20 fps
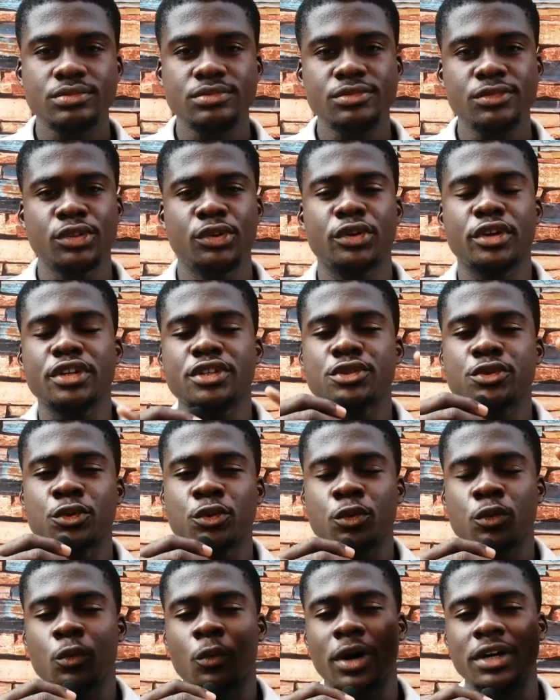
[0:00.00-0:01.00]
Okay, so
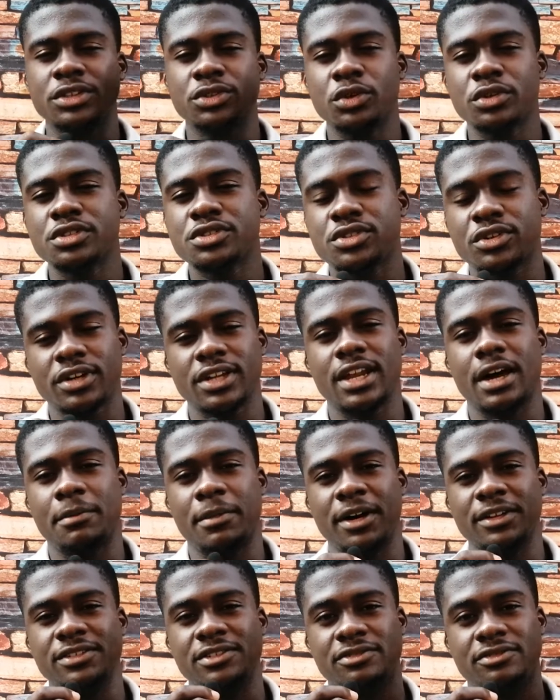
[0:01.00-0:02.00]
we're done talking
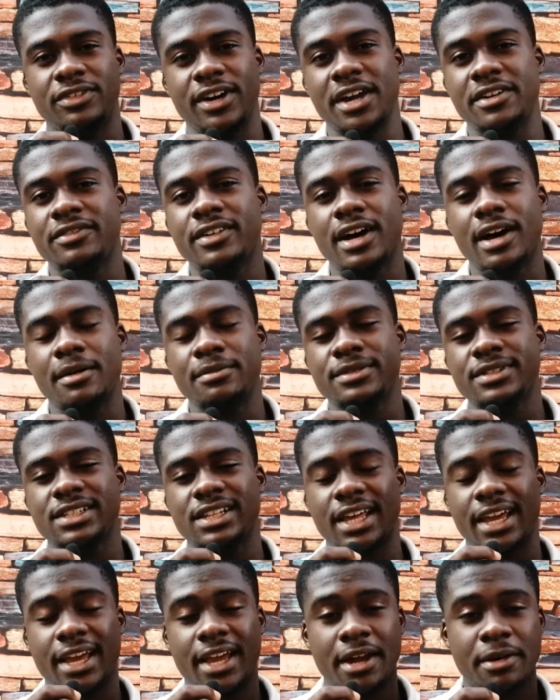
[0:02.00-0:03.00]
about the 5 apps
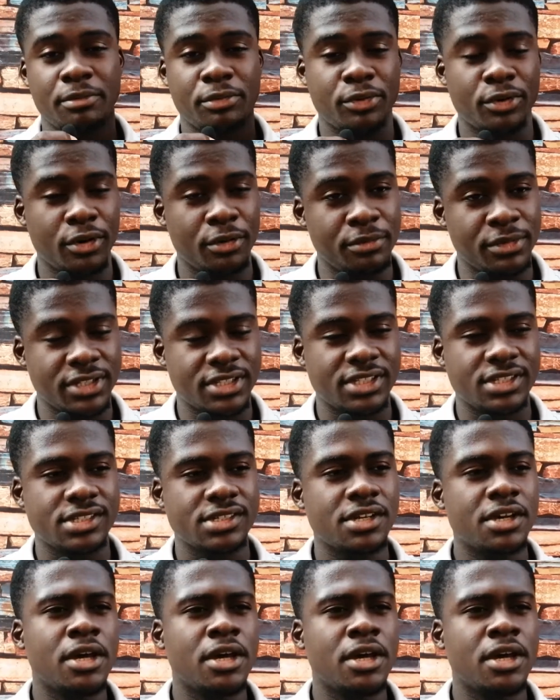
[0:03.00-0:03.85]
like I promised,